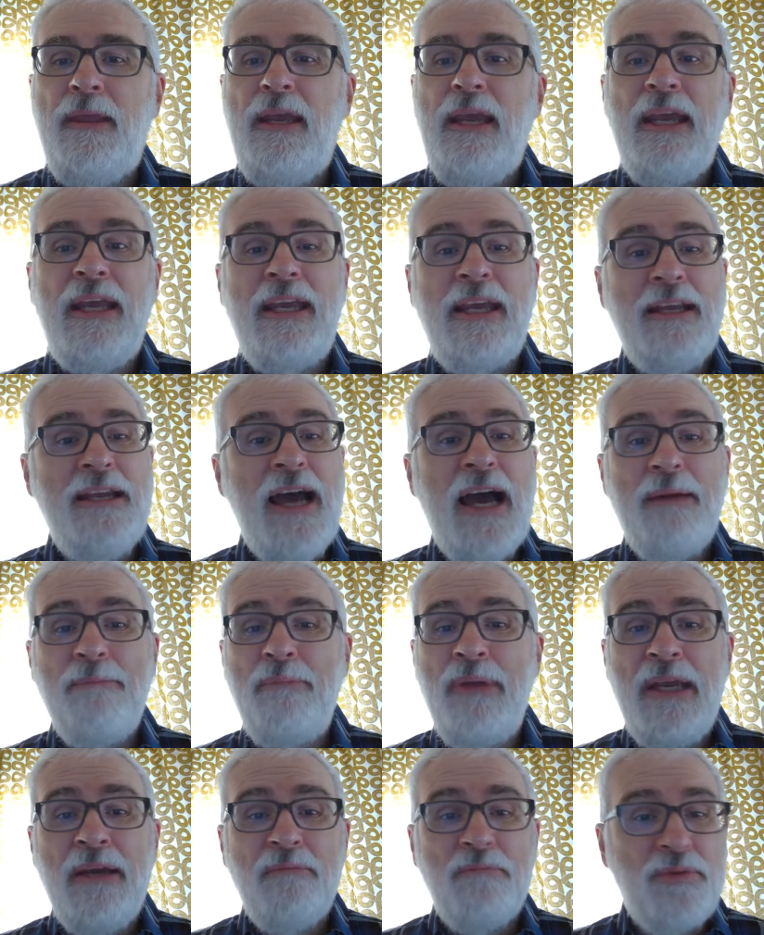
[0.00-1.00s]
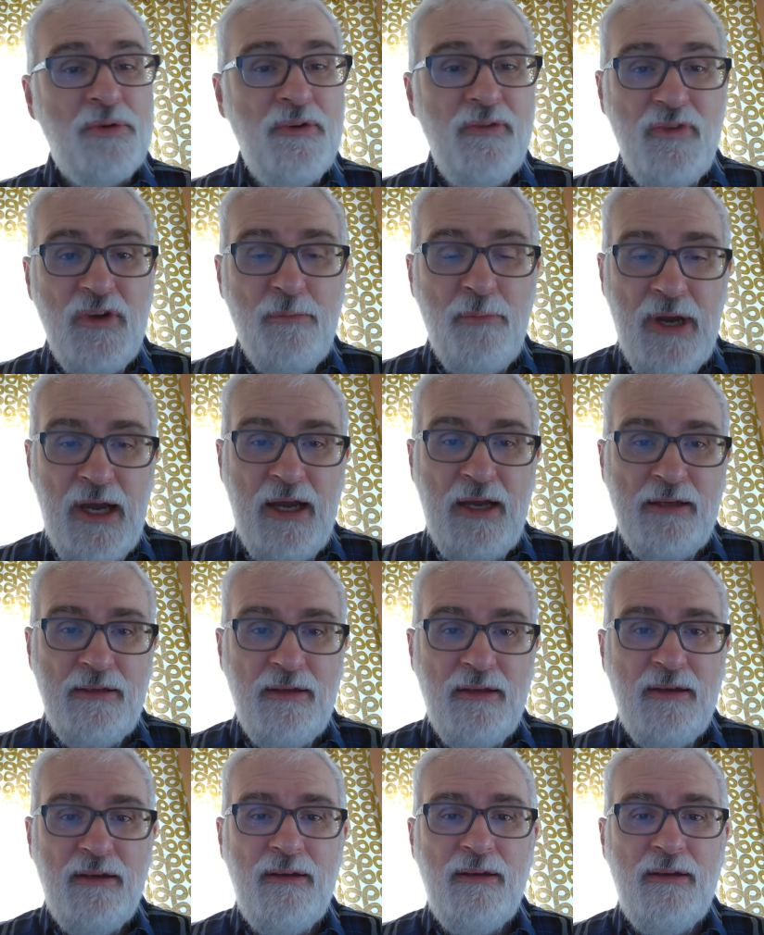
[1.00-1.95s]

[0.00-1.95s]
It cannot be improved upon.